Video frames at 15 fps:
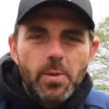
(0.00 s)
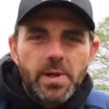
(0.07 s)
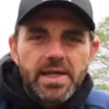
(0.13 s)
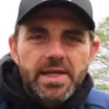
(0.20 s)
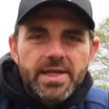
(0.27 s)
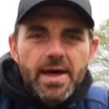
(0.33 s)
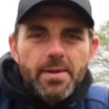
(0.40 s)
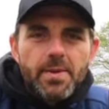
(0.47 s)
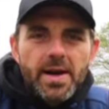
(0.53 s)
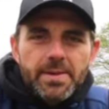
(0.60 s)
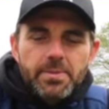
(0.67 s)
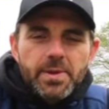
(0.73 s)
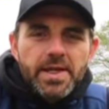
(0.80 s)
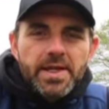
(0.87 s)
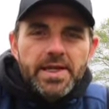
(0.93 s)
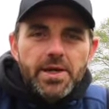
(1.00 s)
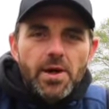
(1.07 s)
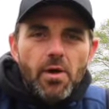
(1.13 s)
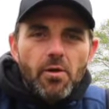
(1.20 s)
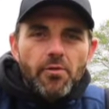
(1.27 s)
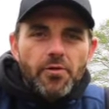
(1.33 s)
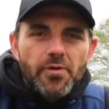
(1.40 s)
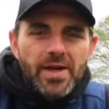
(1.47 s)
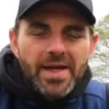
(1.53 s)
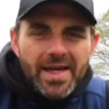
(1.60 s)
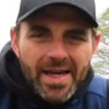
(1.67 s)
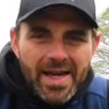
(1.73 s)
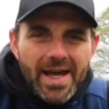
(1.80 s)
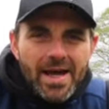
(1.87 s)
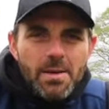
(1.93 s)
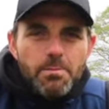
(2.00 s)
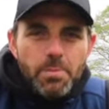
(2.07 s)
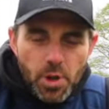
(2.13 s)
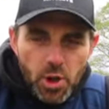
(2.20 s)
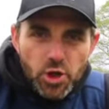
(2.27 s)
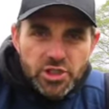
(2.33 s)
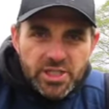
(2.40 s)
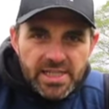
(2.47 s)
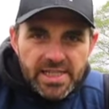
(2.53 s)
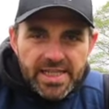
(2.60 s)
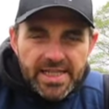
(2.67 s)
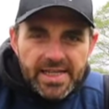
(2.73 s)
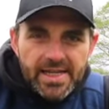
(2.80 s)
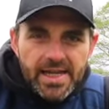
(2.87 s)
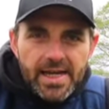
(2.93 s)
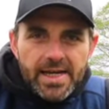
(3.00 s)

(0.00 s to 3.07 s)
we get back playing golf? Personally,